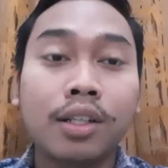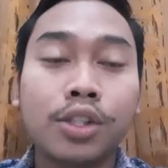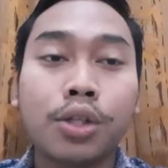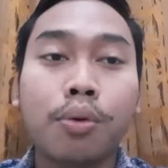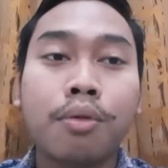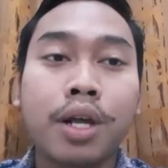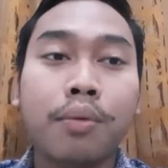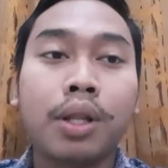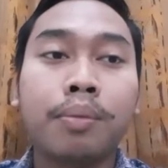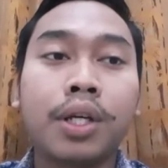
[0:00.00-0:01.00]
So there
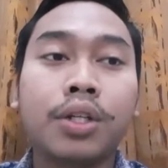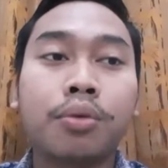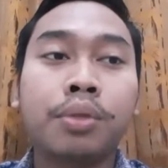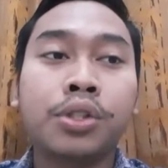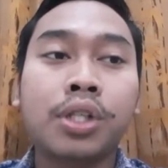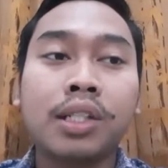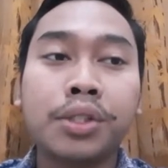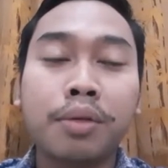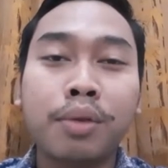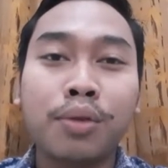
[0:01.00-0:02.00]
will be a group
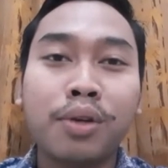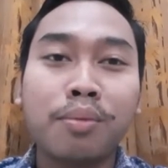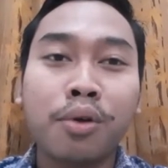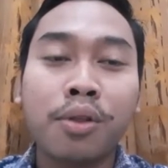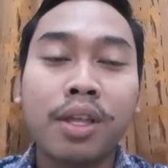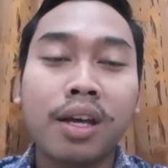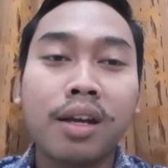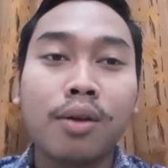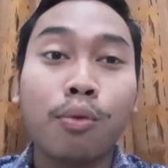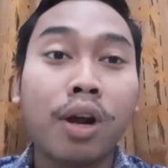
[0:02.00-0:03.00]
discussion between more
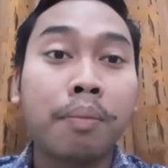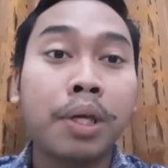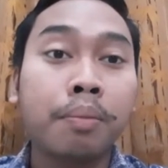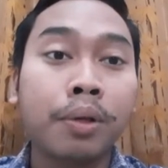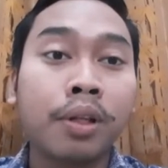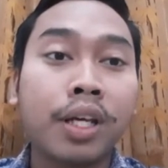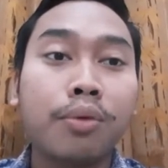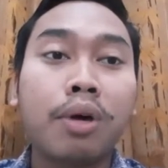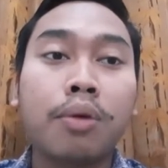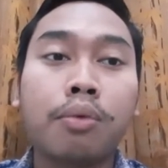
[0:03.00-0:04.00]
than one people
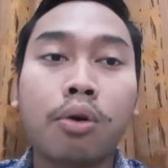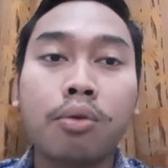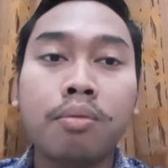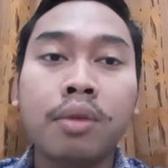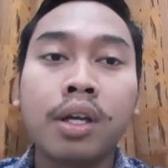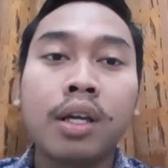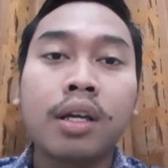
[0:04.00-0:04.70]
in one room,